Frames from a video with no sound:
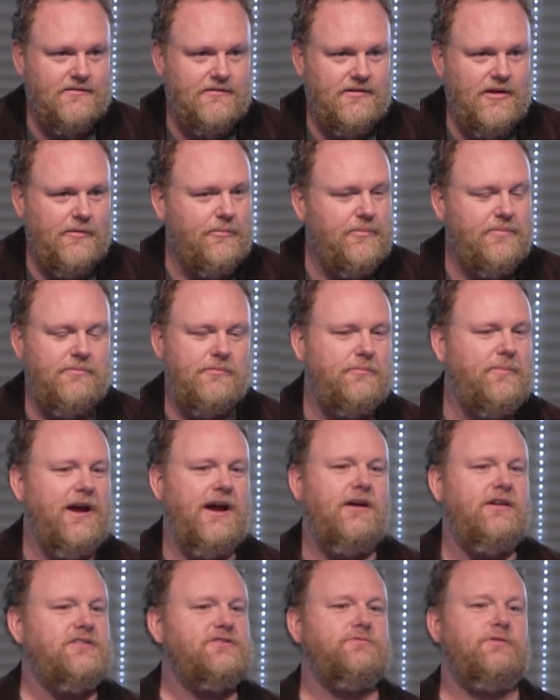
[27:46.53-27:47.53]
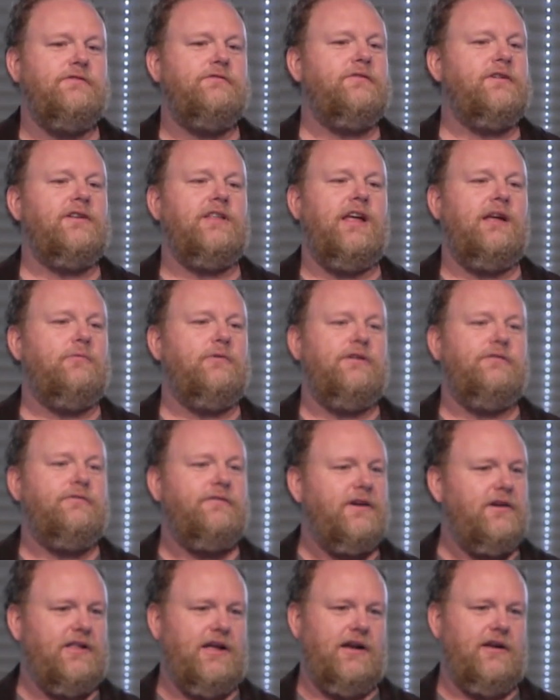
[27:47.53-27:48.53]
You know, parents, we feel that we
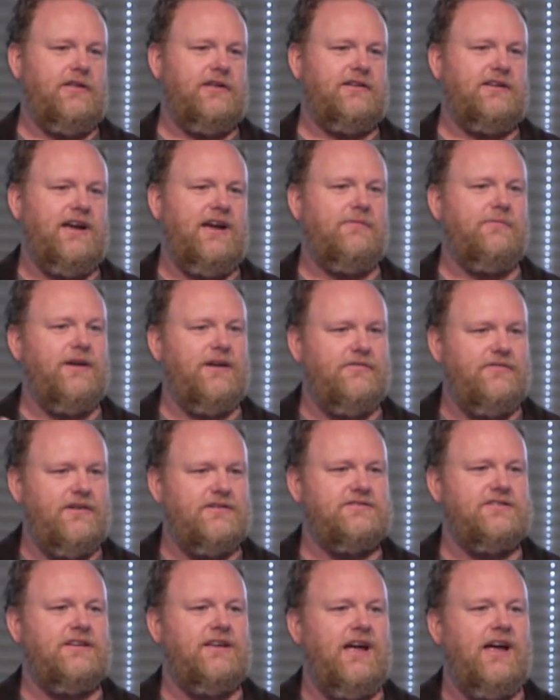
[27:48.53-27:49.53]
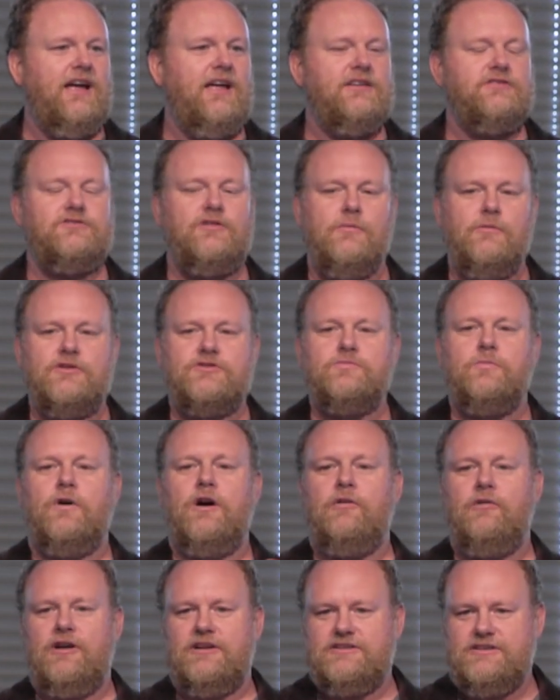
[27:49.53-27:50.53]
feel that all the time, man. If I was a so much more
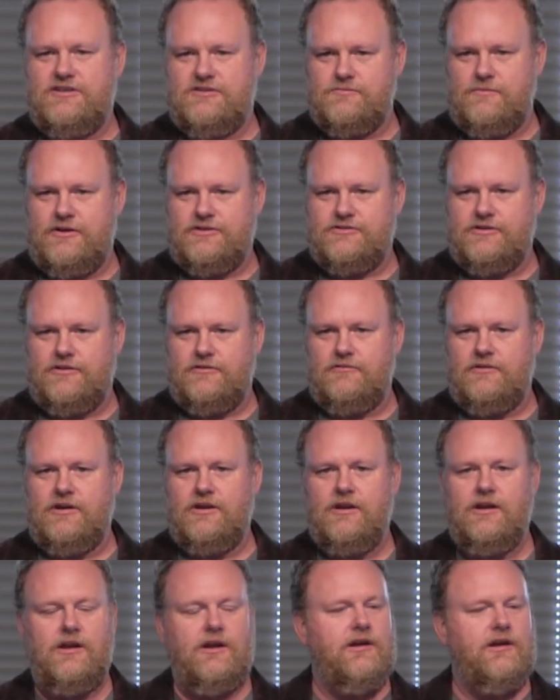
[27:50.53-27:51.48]
I want to teach my children.